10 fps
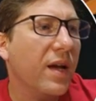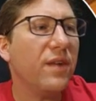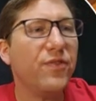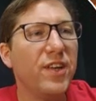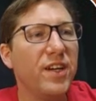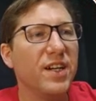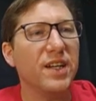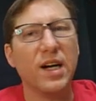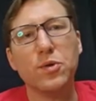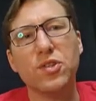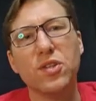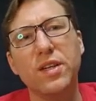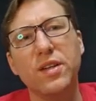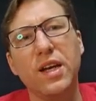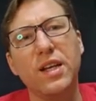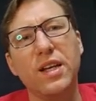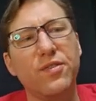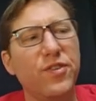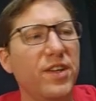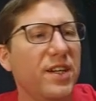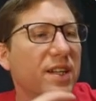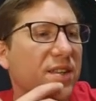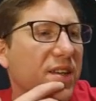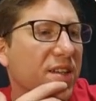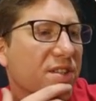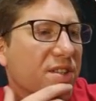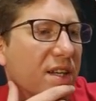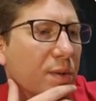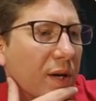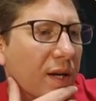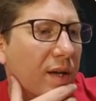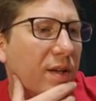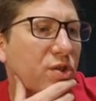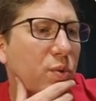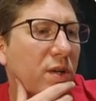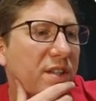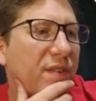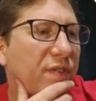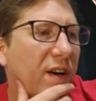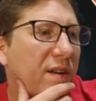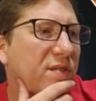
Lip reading: Affinity, I was looking at affinity things anyway. 25